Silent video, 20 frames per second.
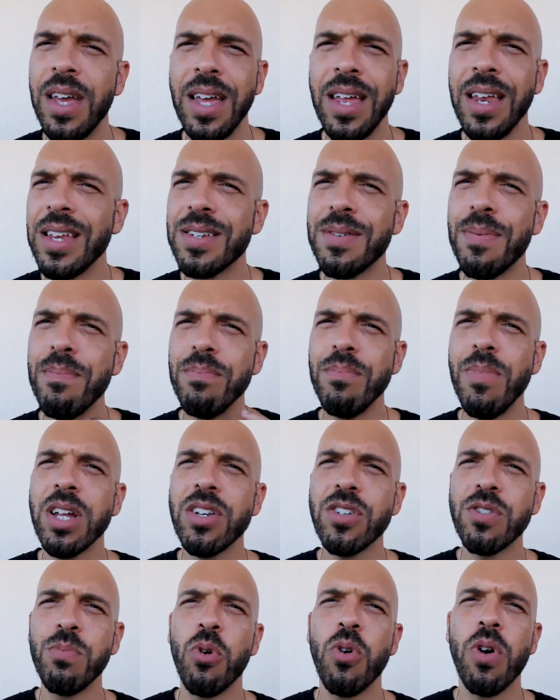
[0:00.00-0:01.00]
It is
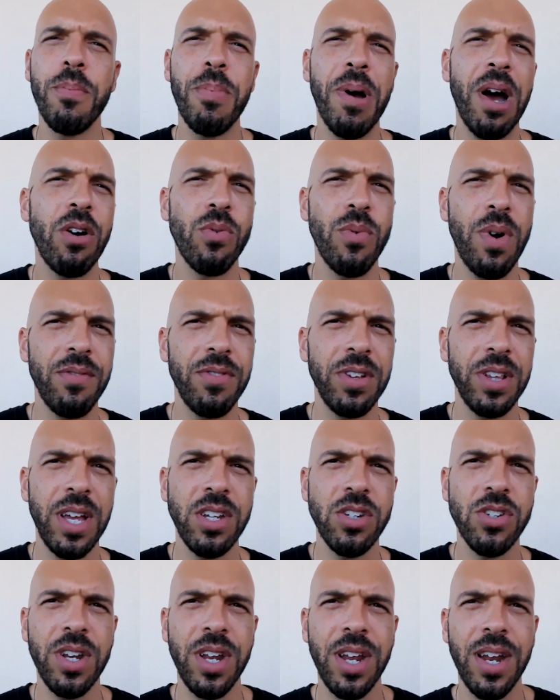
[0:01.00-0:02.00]
much more about
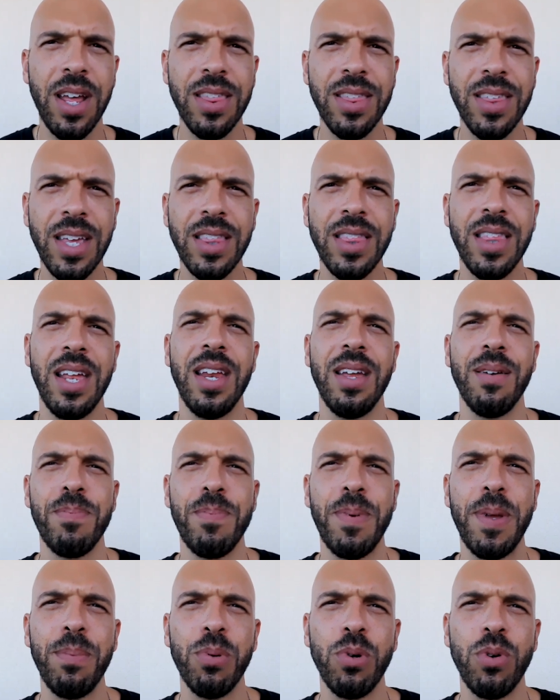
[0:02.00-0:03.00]
revelation. And I think that
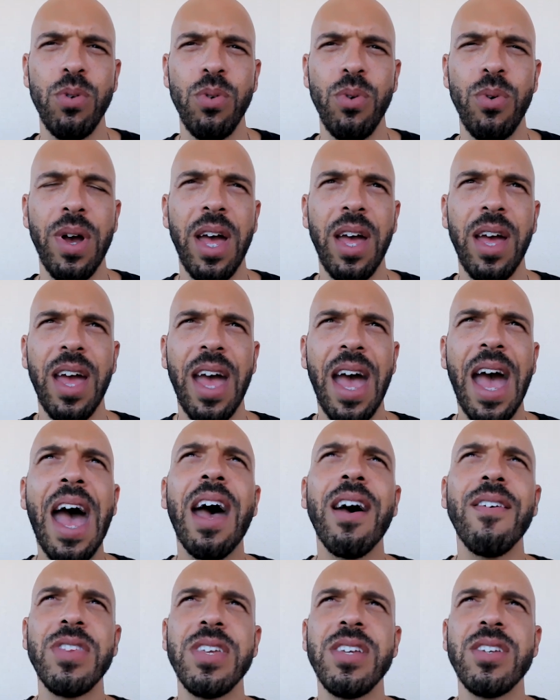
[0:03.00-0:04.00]
people who
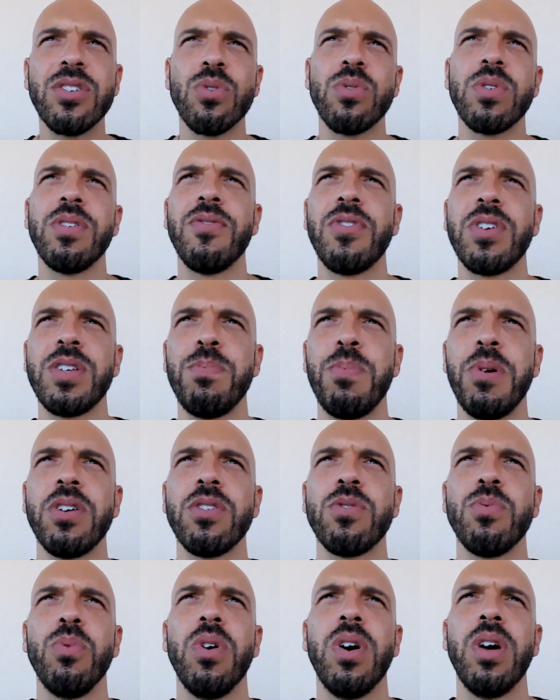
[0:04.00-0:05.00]
have these sorts of
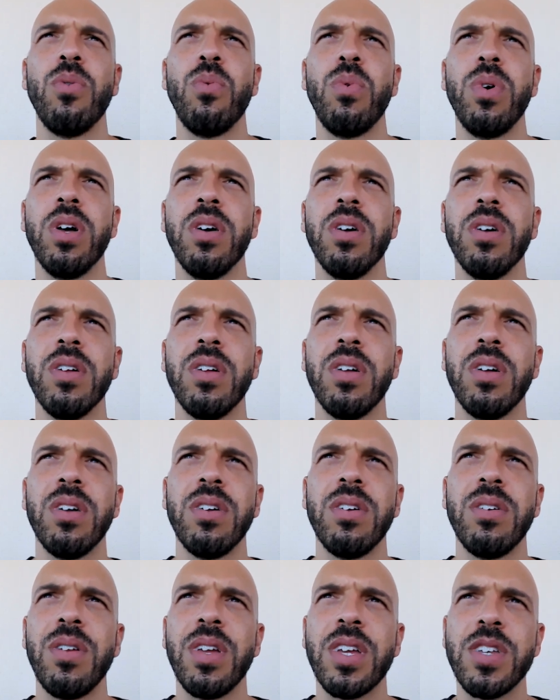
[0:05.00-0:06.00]
experiences
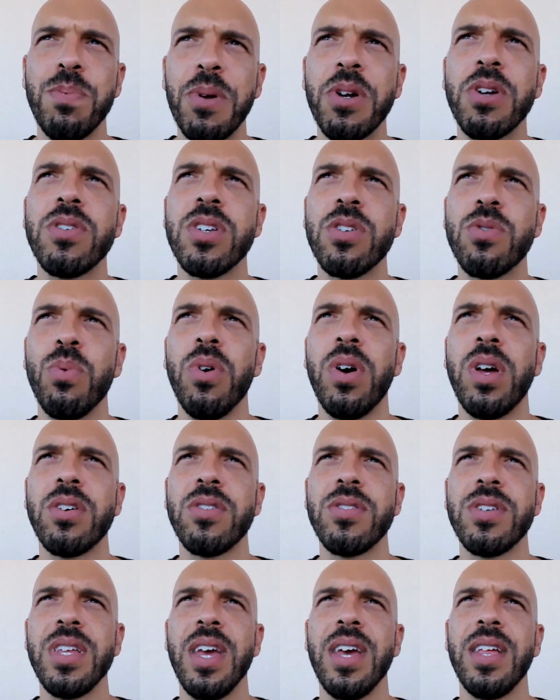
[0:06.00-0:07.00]
will
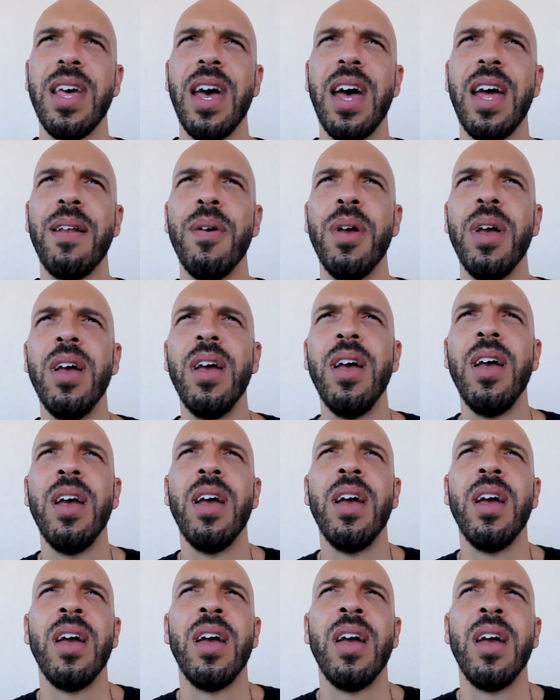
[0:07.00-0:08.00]
understand that.
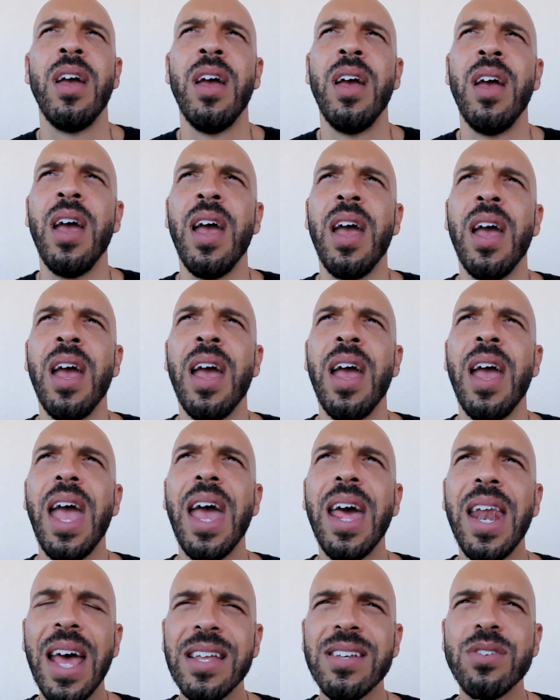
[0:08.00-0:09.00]

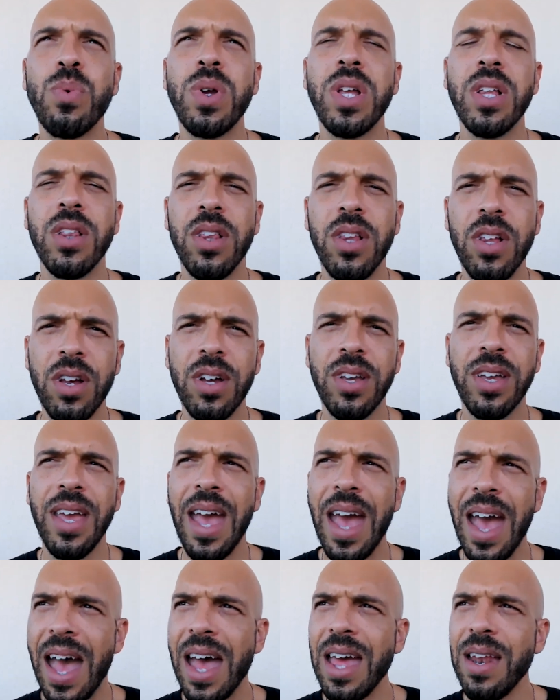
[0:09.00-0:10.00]
And as we look
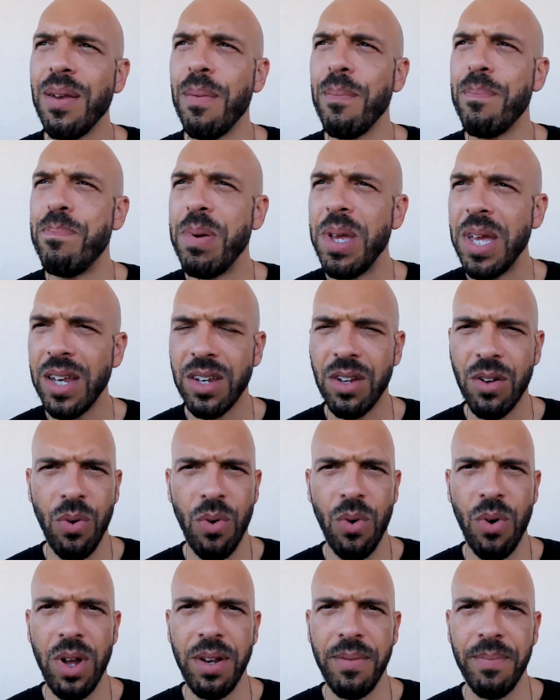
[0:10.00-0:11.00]
at
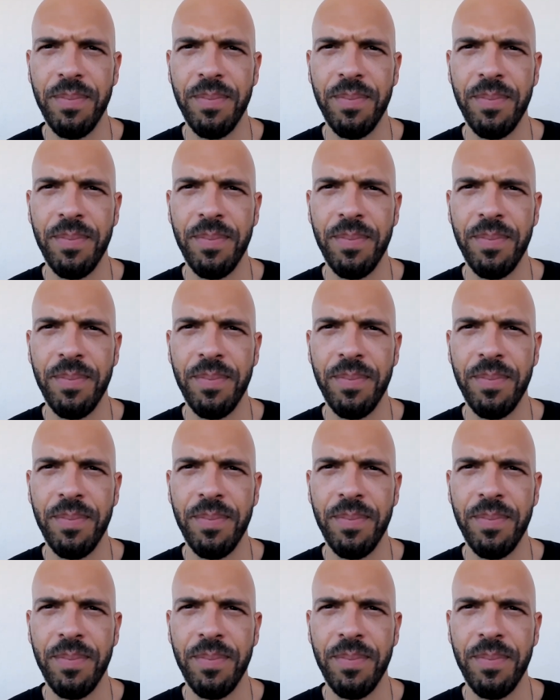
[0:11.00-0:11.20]
Bitcoin,